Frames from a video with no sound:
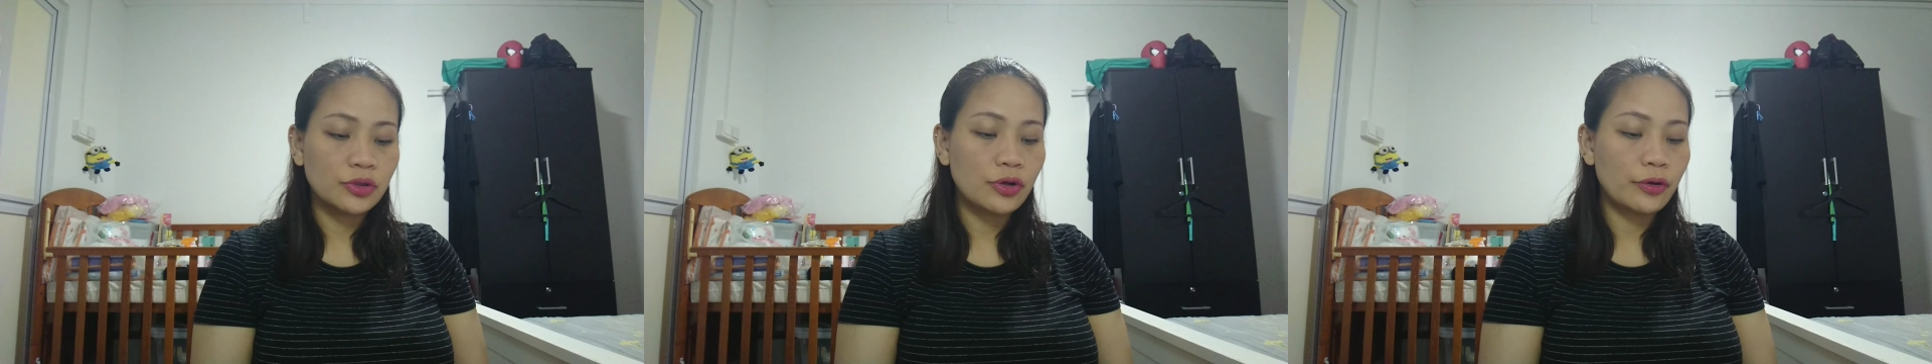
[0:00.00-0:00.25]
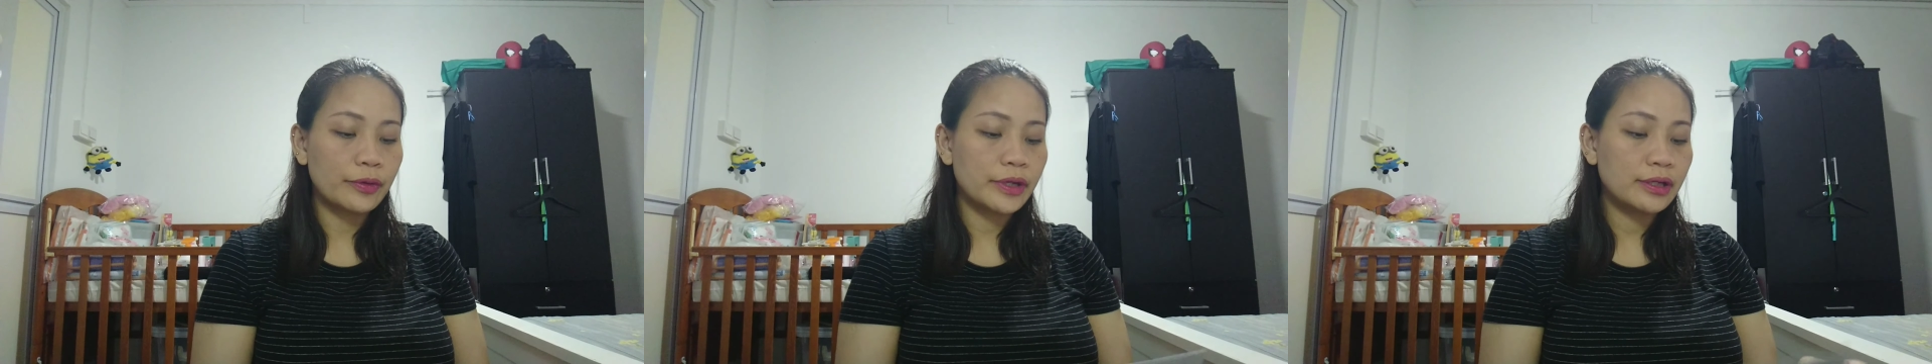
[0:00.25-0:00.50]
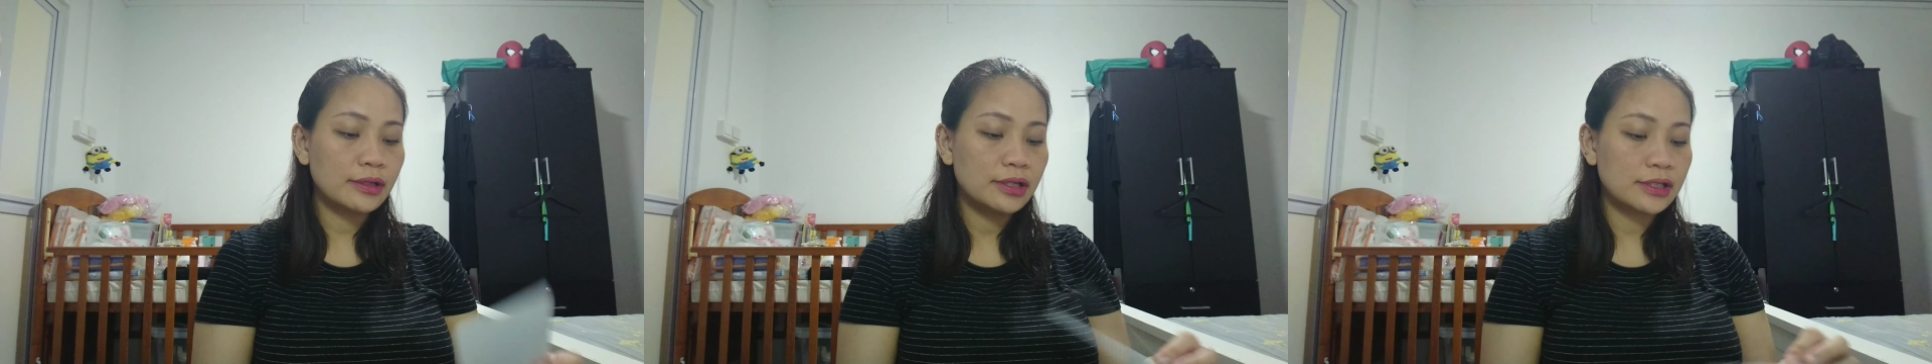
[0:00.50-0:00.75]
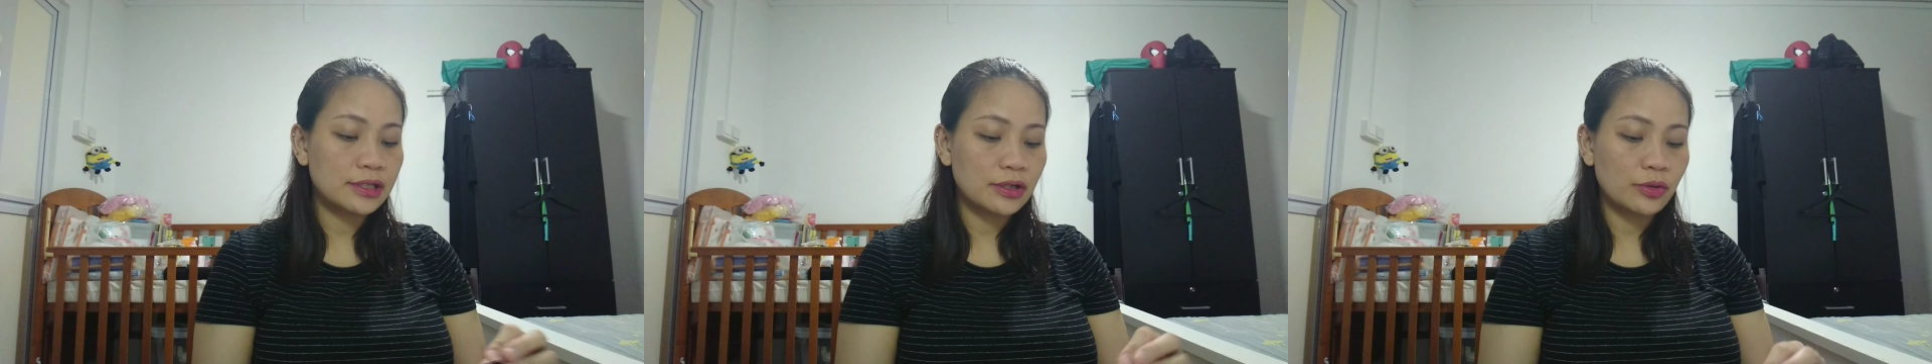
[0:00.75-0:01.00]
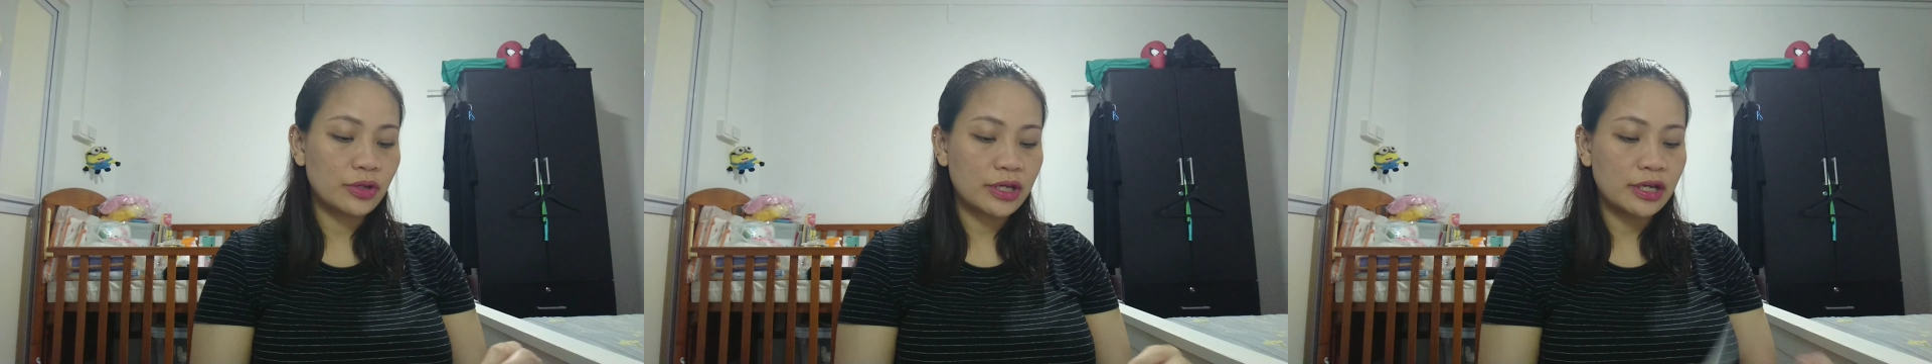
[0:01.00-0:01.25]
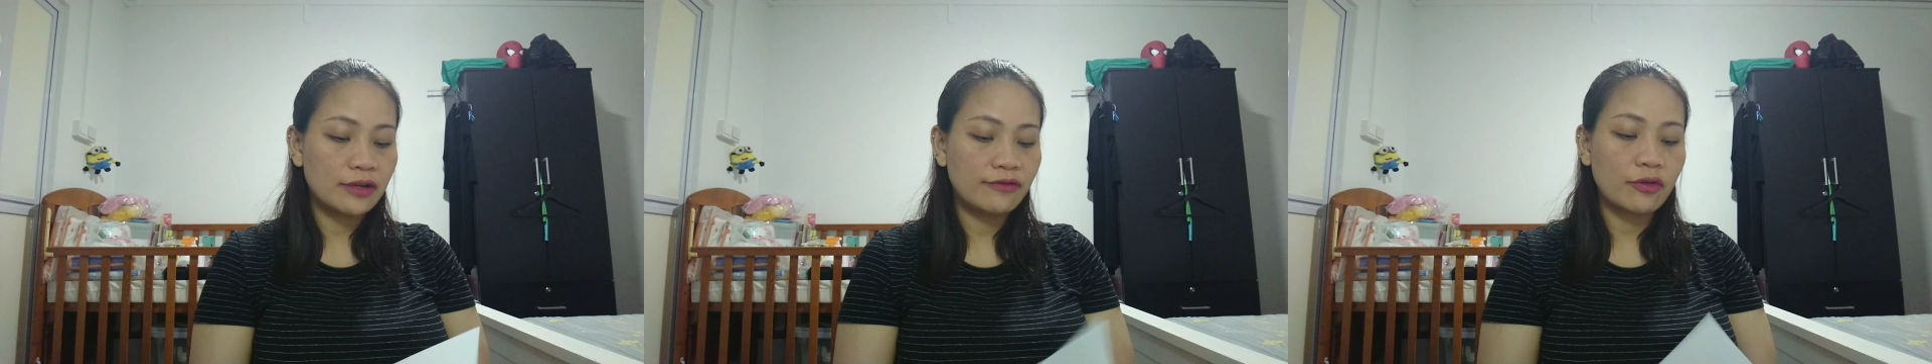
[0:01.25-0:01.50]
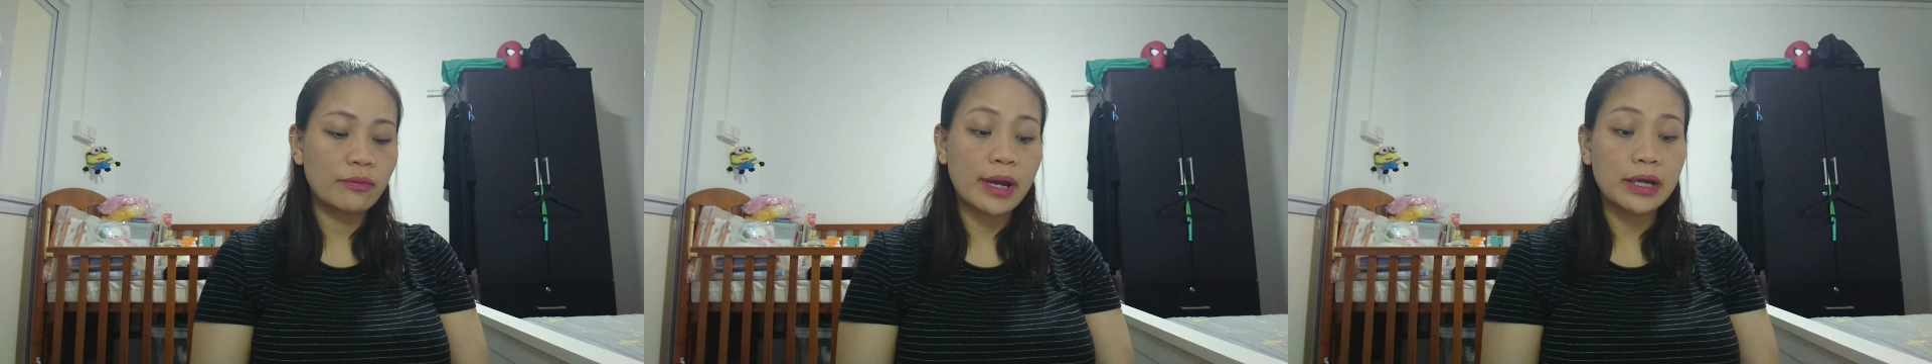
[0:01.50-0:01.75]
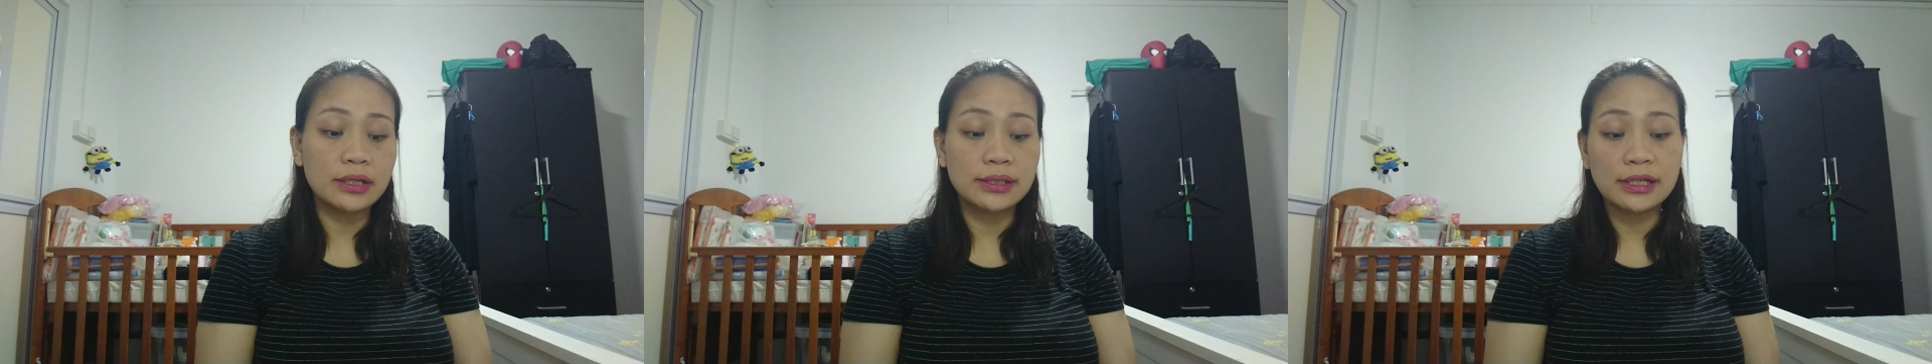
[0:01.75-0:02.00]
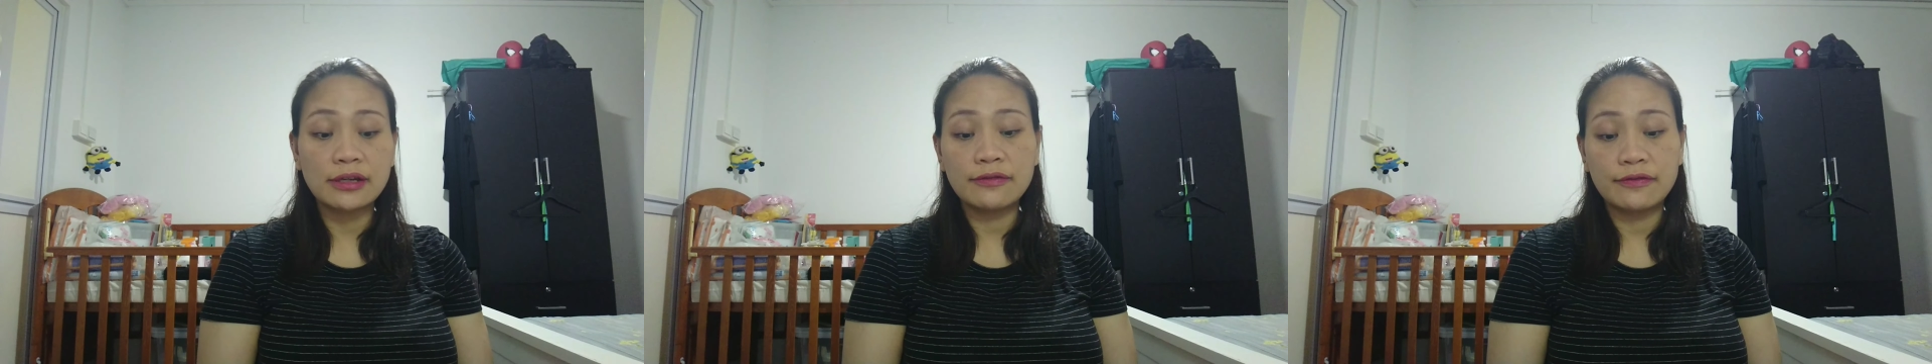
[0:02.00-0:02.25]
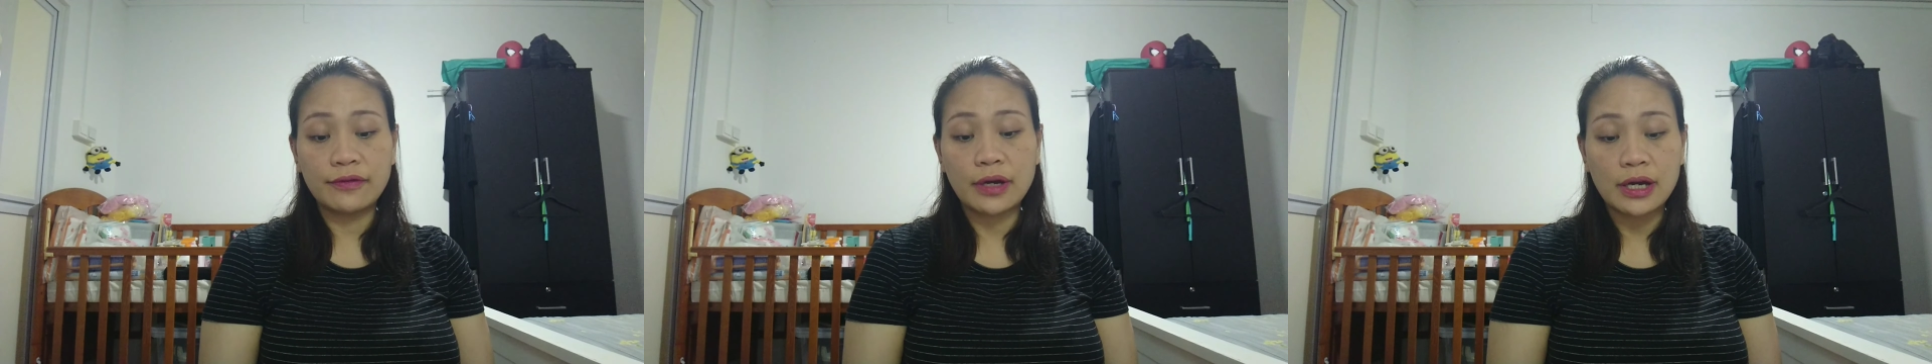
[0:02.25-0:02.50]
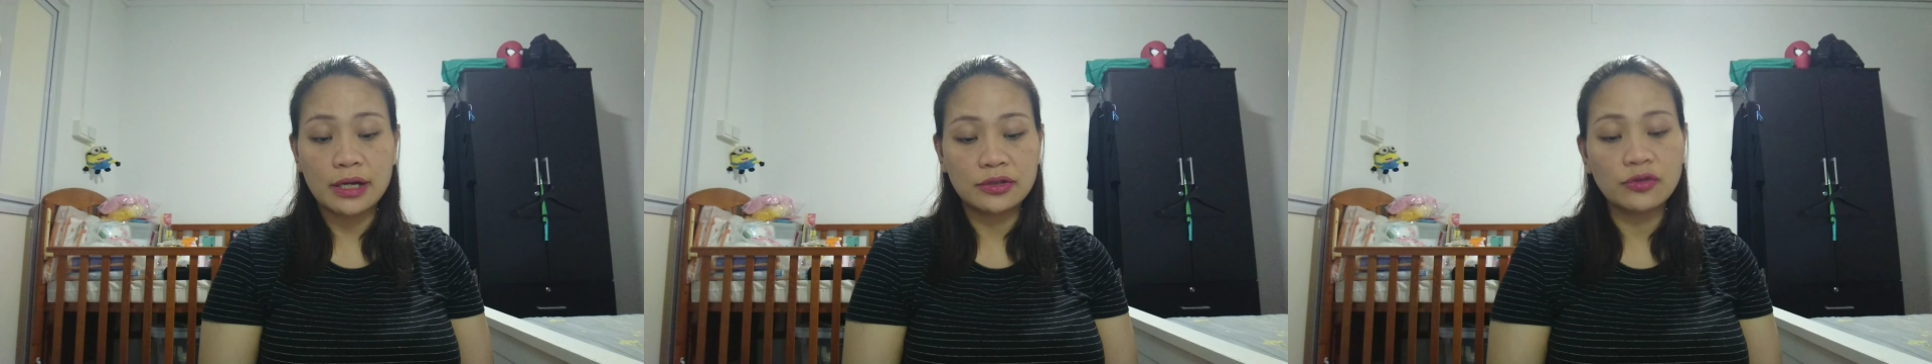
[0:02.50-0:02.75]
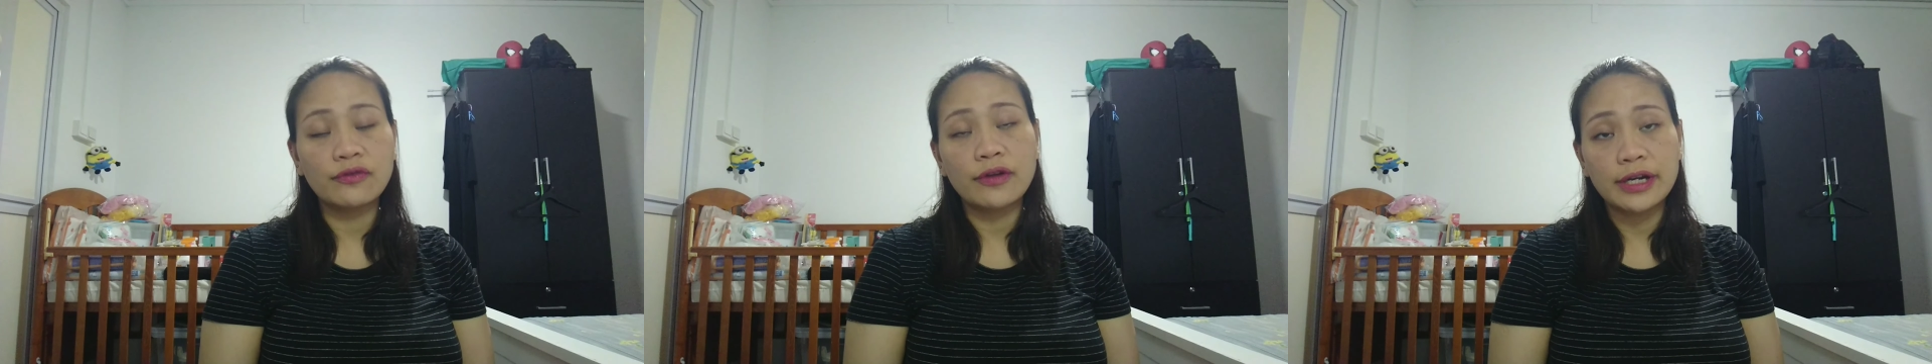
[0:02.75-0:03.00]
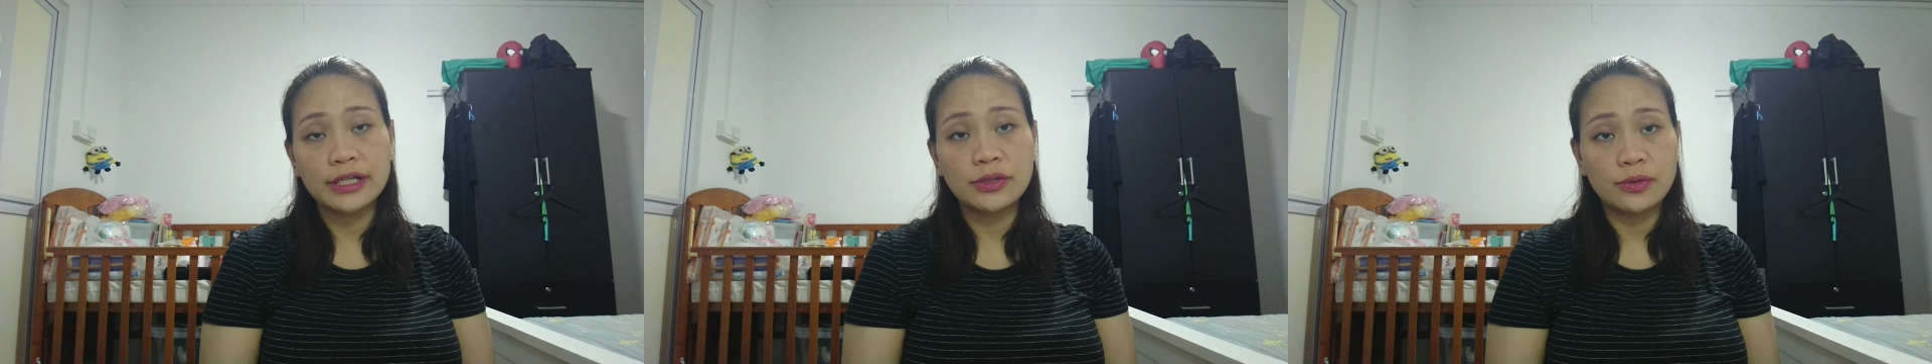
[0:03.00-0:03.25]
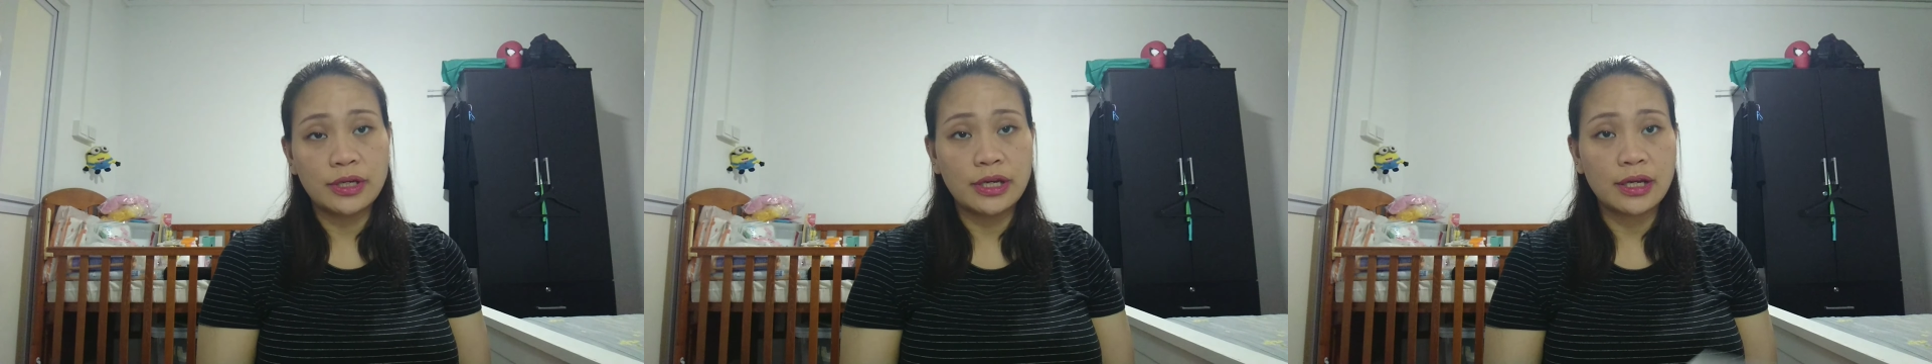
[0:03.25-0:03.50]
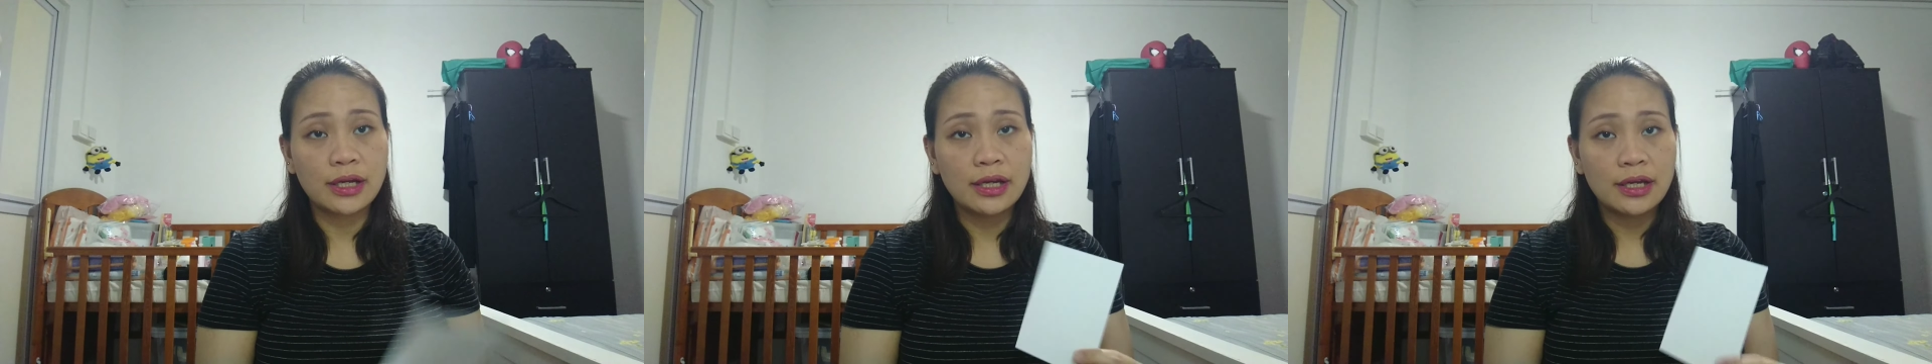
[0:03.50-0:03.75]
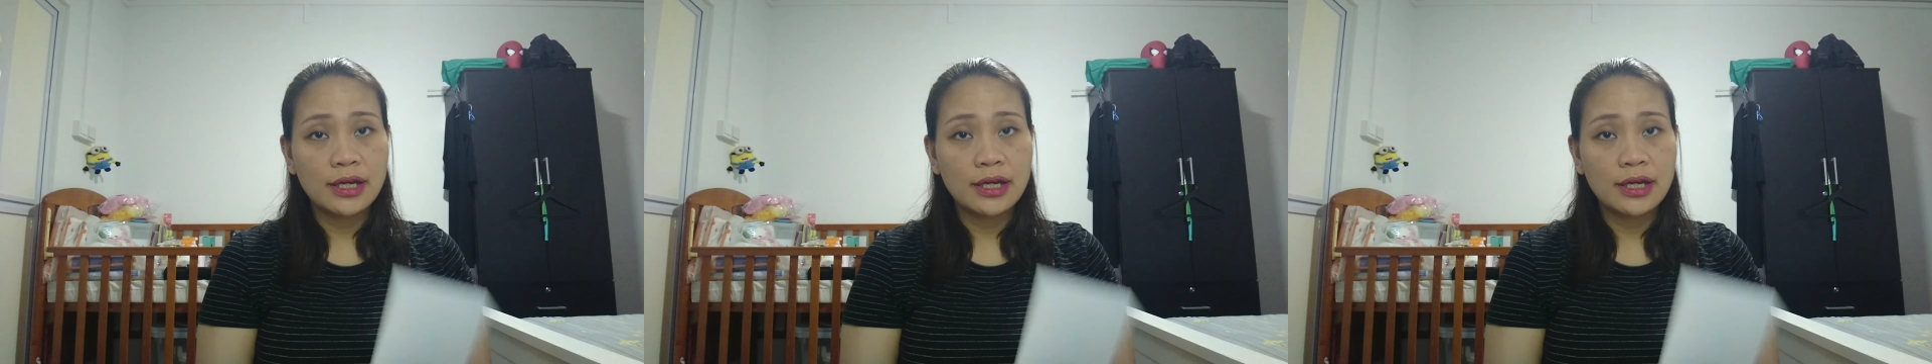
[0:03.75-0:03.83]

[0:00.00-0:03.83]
going? Is it okay? For myself, so far it's okay.